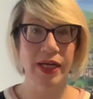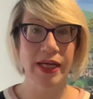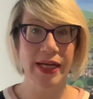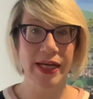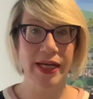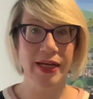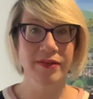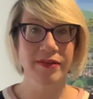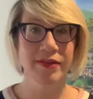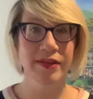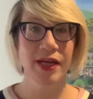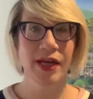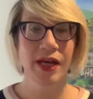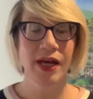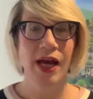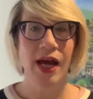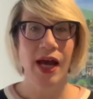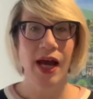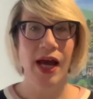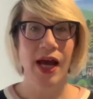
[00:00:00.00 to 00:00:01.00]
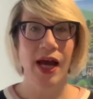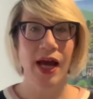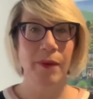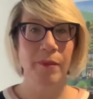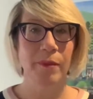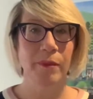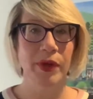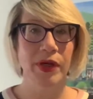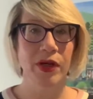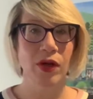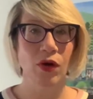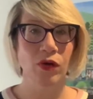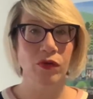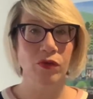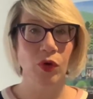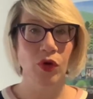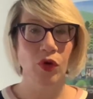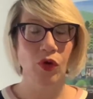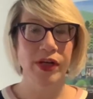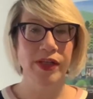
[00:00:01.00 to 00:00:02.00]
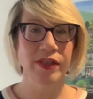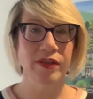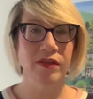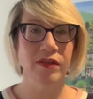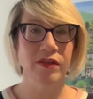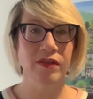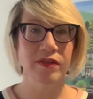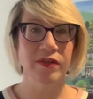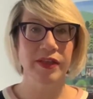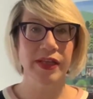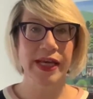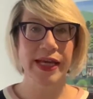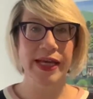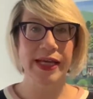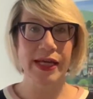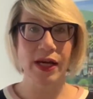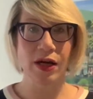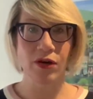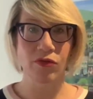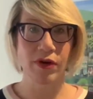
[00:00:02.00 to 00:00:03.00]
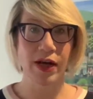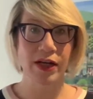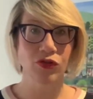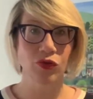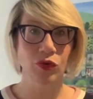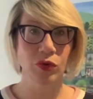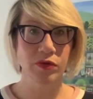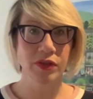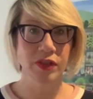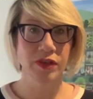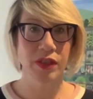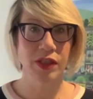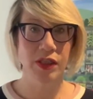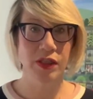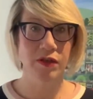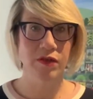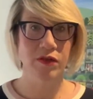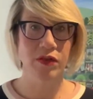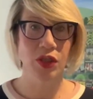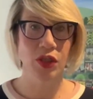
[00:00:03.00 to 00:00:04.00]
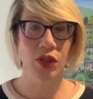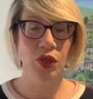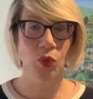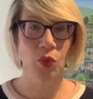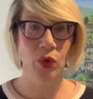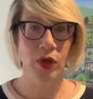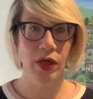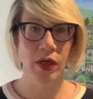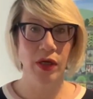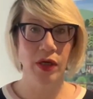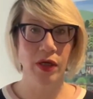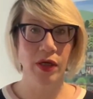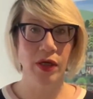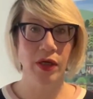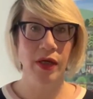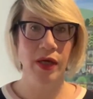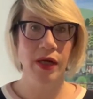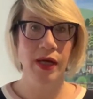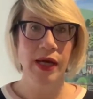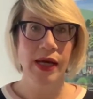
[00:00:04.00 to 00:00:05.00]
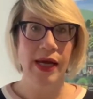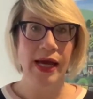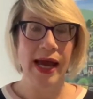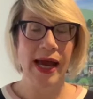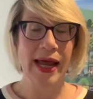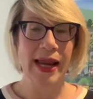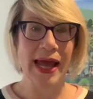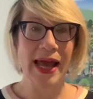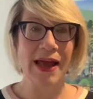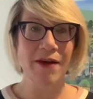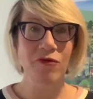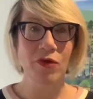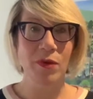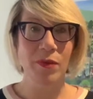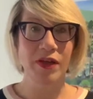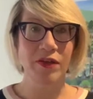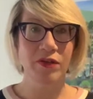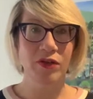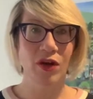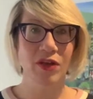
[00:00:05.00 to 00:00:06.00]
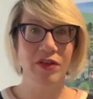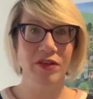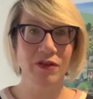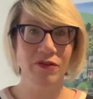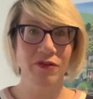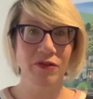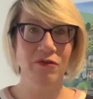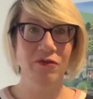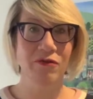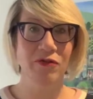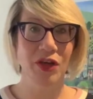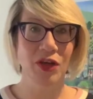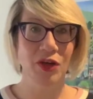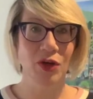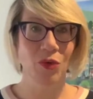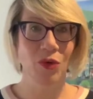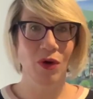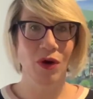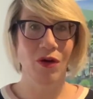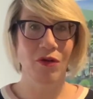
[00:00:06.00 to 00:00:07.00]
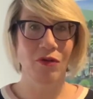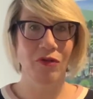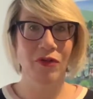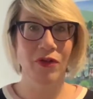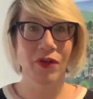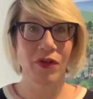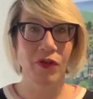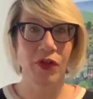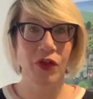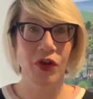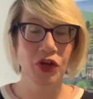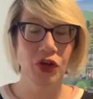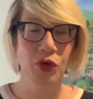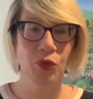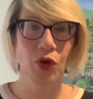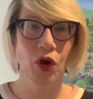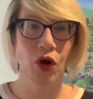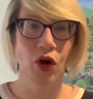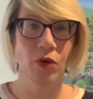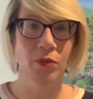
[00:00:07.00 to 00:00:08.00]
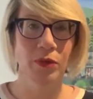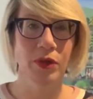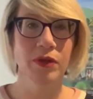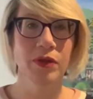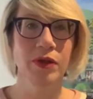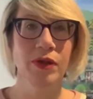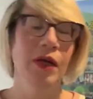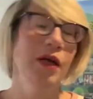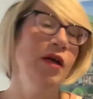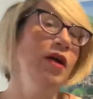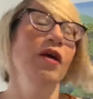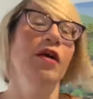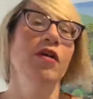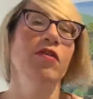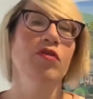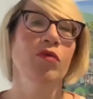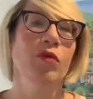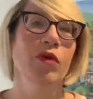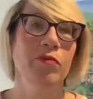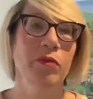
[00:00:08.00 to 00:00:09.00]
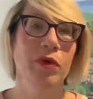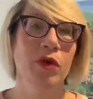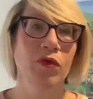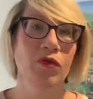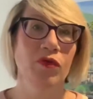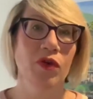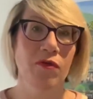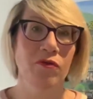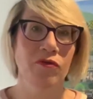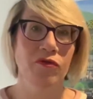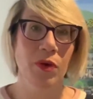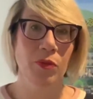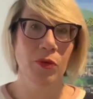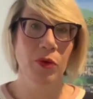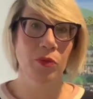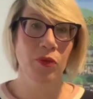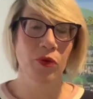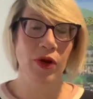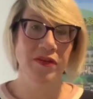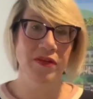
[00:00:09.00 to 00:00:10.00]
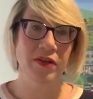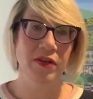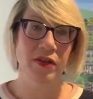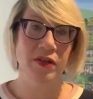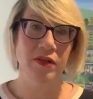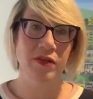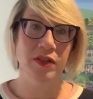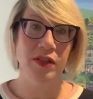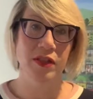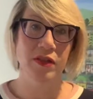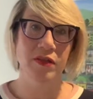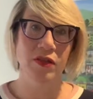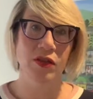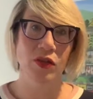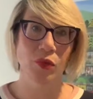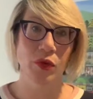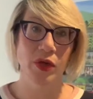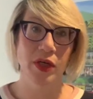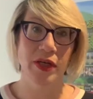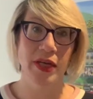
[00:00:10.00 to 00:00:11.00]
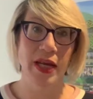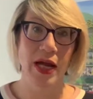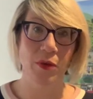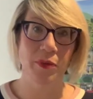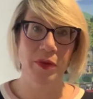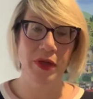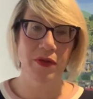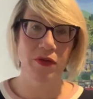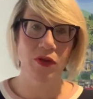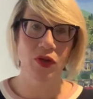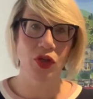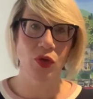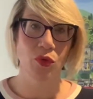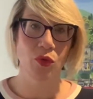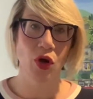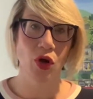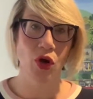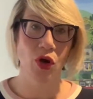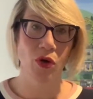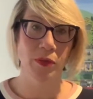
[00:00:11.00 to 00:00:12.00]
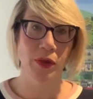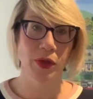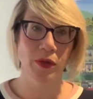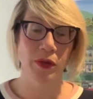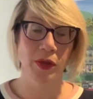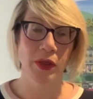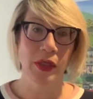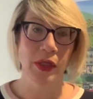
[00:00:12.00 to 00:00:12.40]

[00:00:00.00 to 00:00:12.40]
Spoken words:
is, because we're going to see a gradual return to work, and everybody's got a different view of the new normal. So we've moved on from unprecedented to the word now being the new normal.